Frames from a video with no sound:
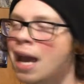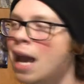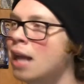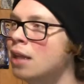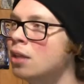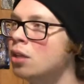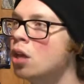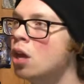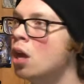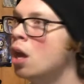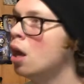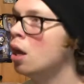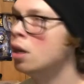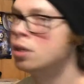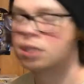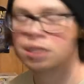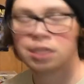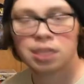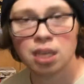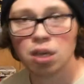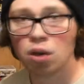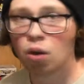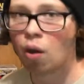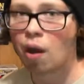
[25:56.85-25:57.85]
and
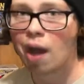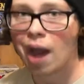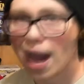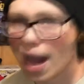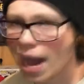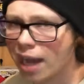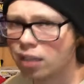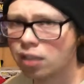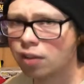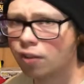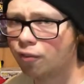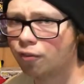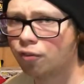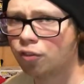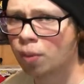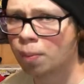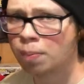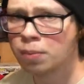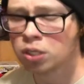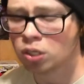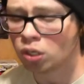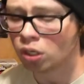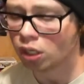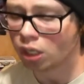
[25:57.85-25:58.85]
still active
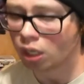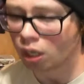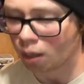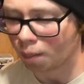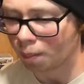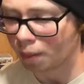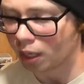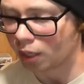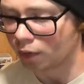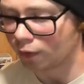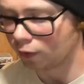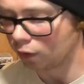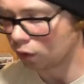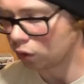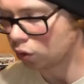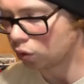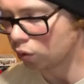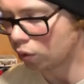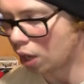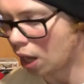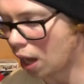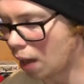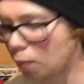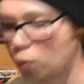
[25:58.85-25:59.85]
community on Battlefield
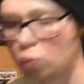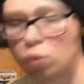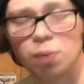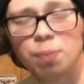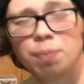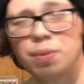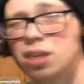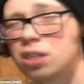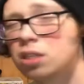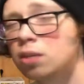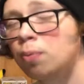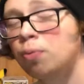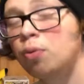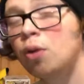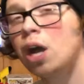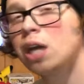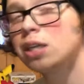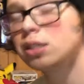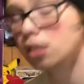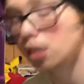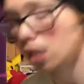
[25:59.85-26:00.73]
3. I wouldn't be surprised